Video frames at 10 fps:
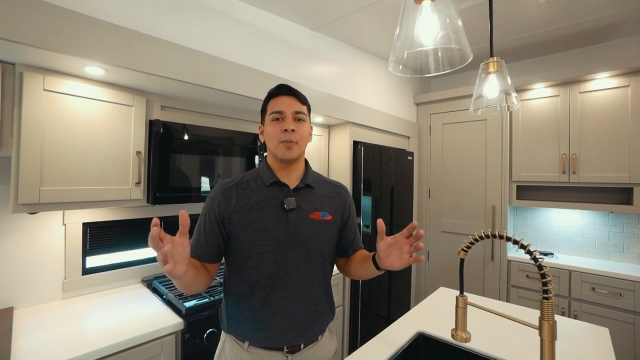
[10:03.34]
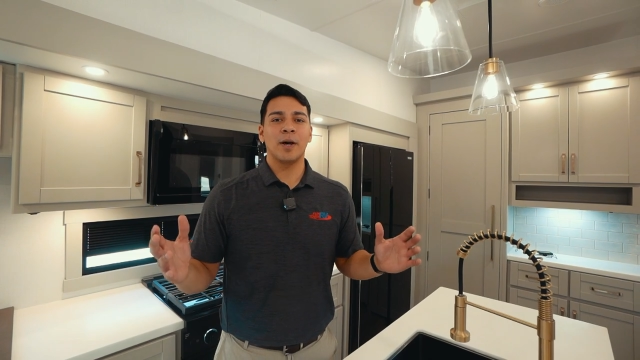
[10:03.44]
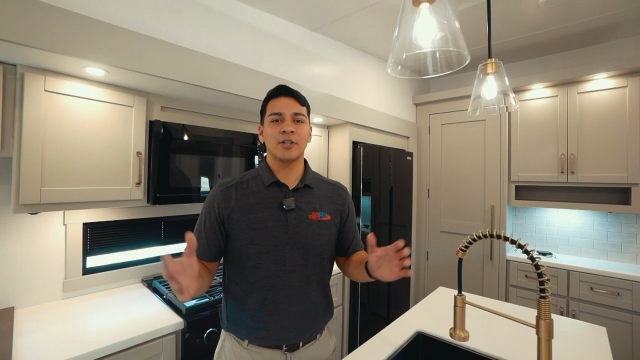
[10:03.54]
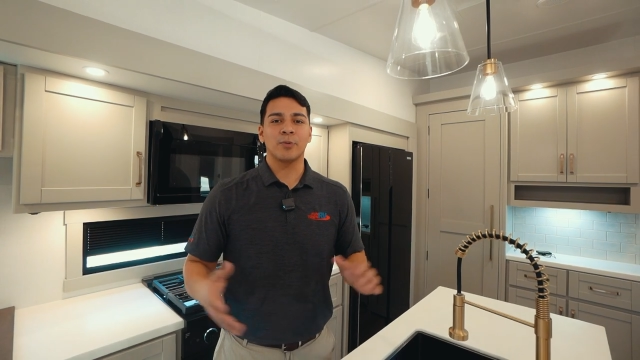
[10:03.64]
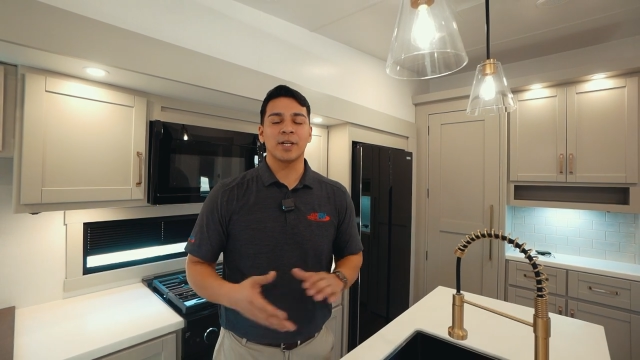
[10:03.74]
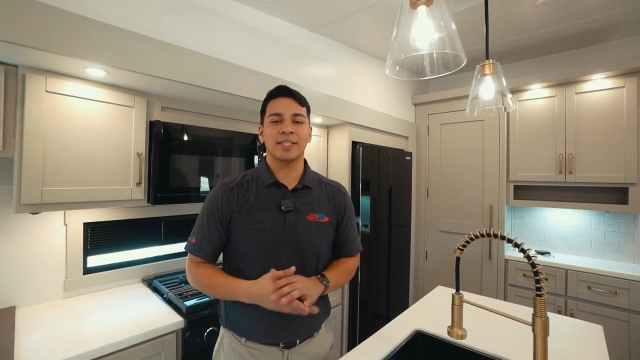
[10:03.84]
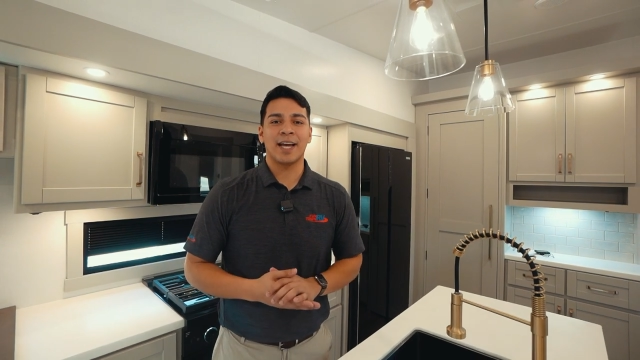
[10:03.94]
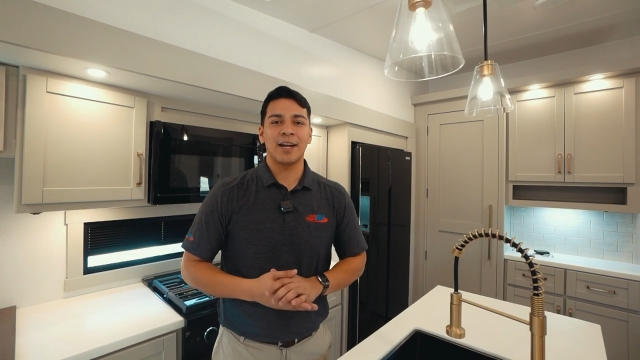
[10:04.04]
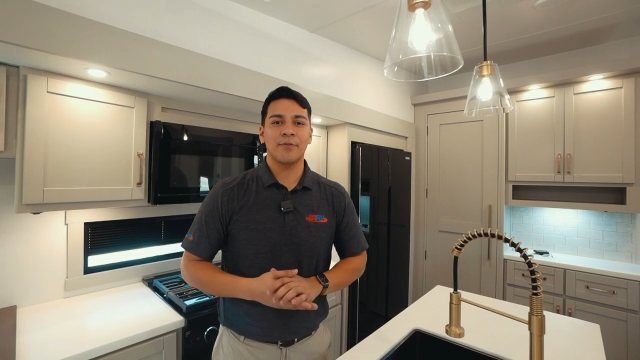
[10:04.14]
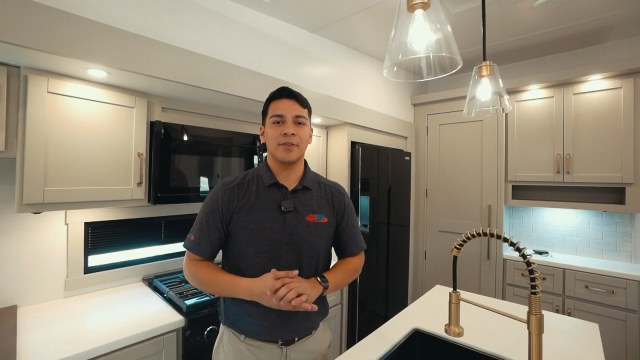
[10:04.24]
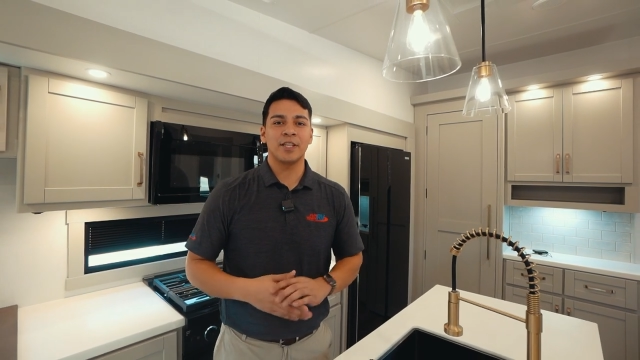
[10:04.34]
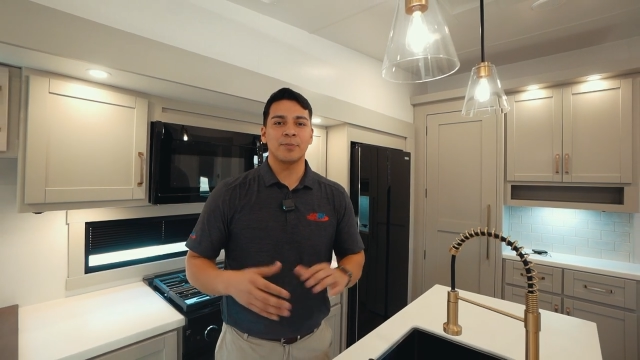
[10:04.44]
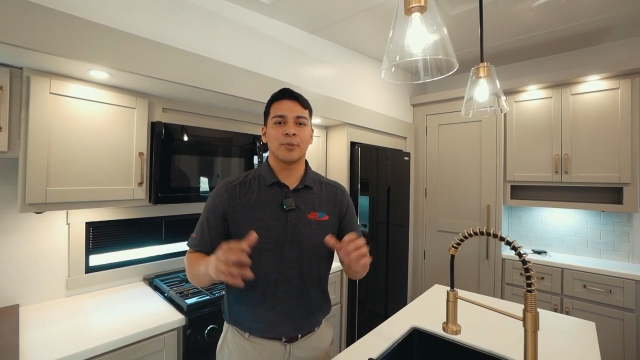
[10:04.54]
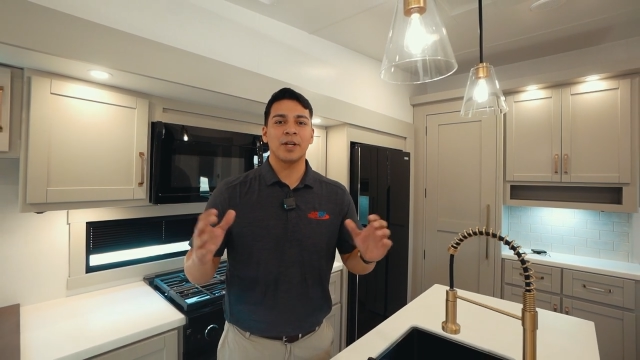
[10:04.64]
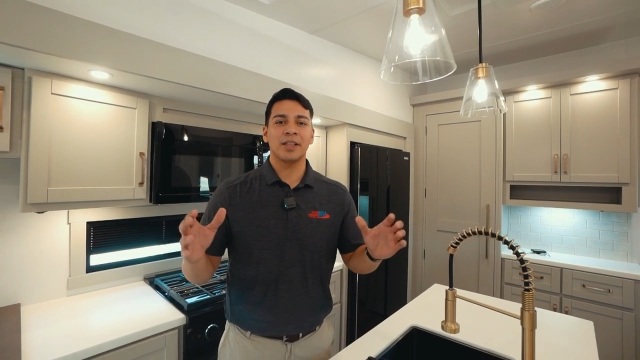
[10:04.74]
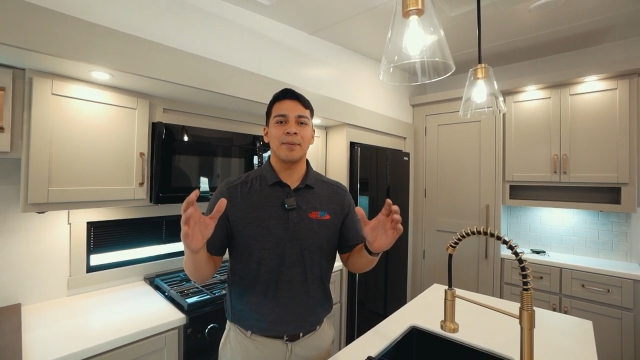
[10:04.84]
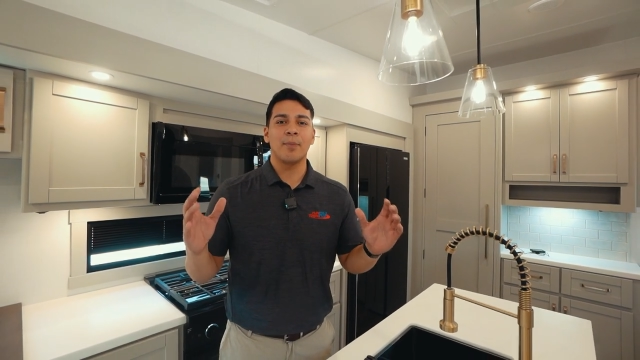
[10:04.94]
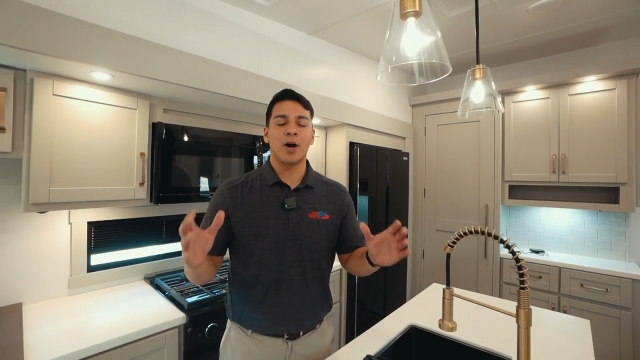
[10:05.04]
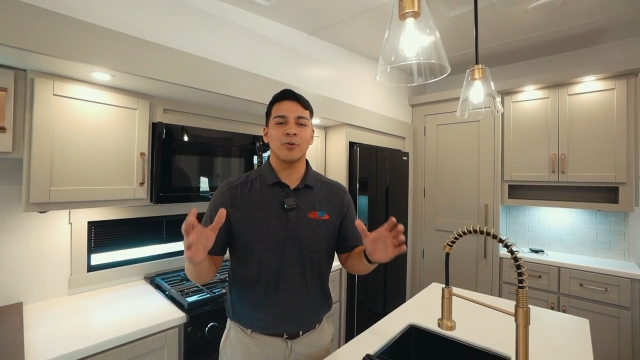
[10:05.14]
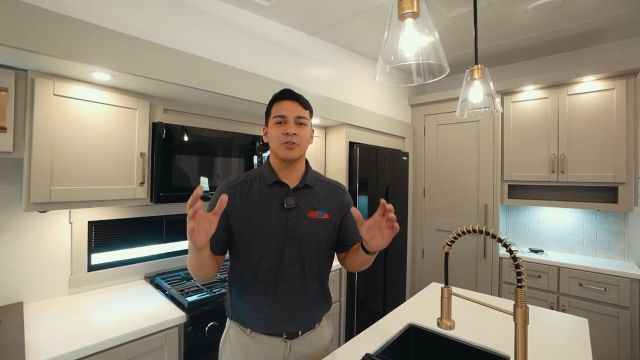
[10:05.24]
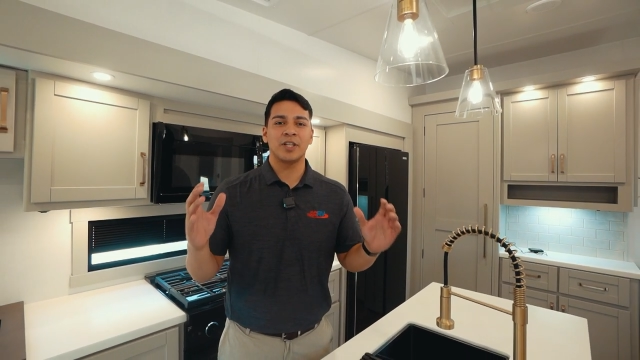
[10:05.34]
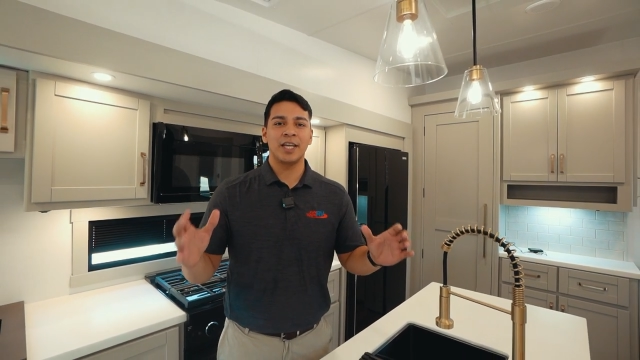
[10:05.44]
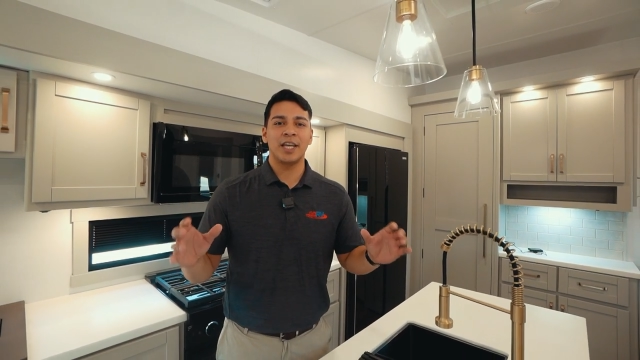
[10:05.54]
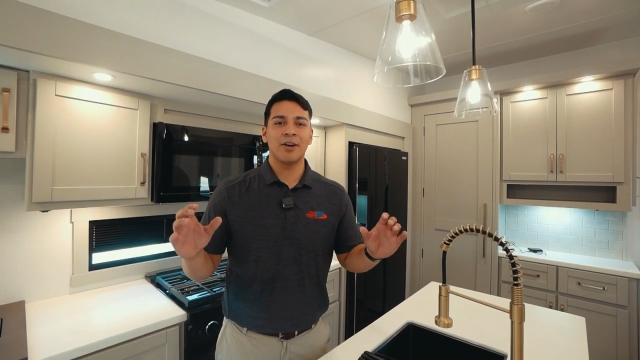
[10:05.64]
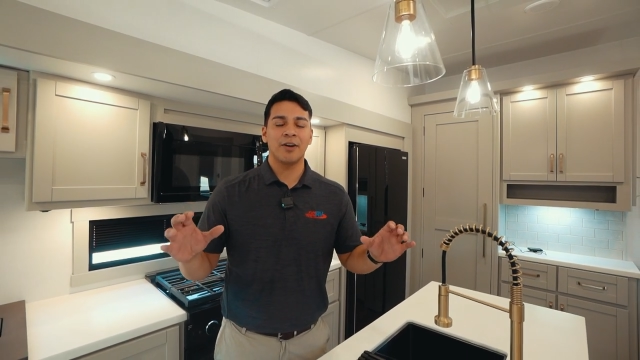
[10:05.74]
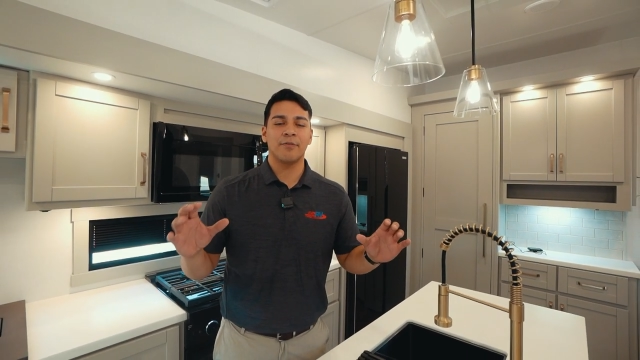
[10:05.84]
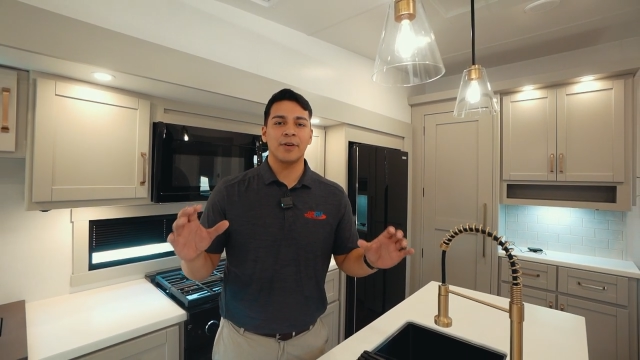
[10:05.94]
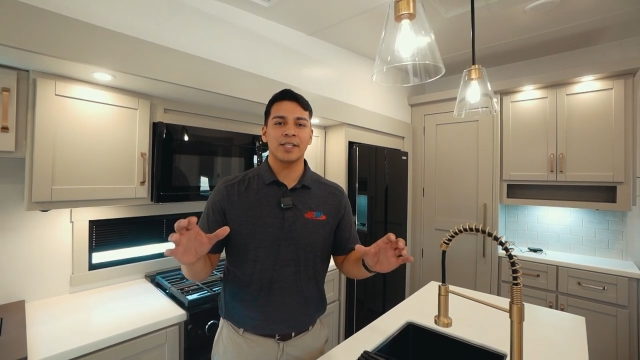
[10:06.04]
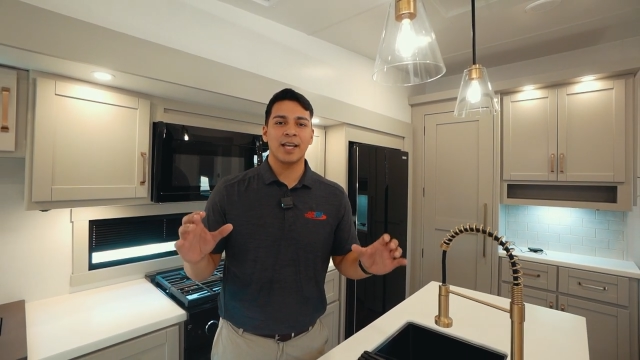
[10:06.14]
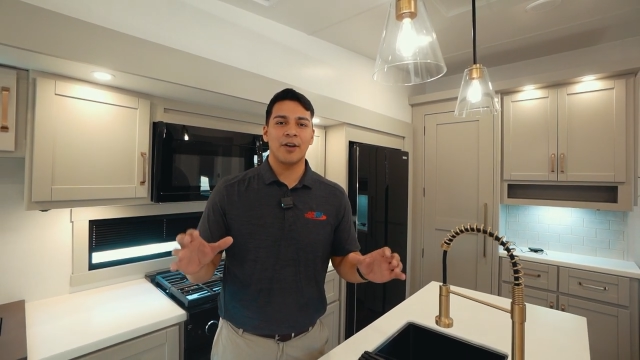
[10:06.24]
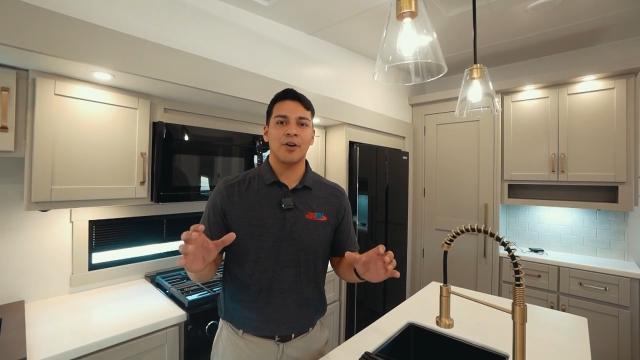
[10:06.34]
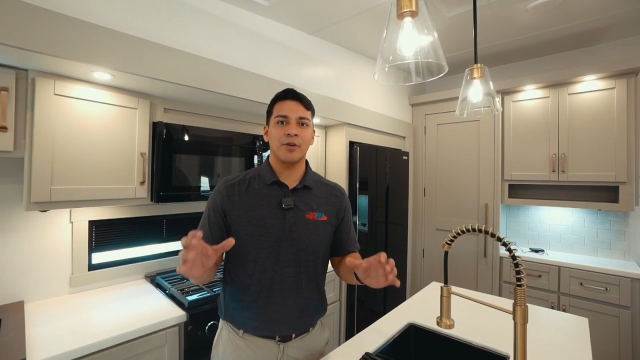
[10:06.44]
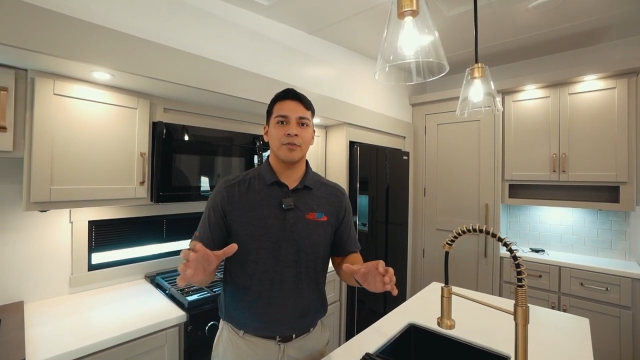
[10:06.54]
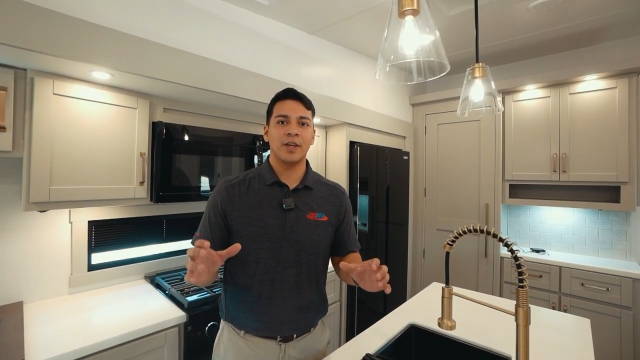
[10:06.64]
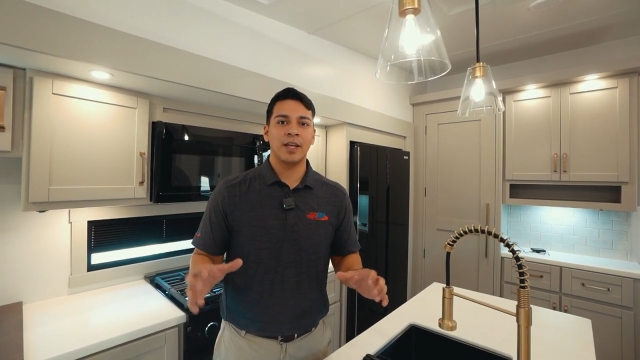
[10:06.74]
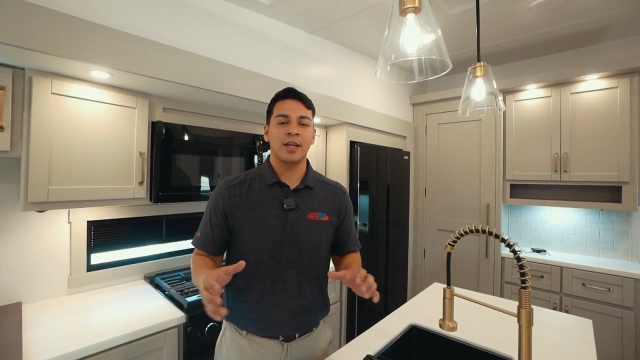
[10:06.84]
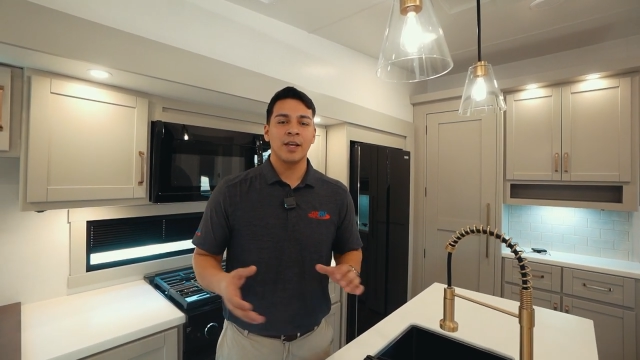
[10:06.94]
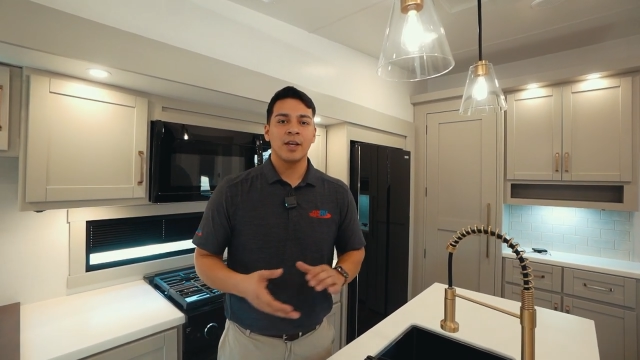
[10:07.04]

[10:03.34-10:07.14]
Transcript: much. We're excited for this Brinkley Model Z here at Funtown RV.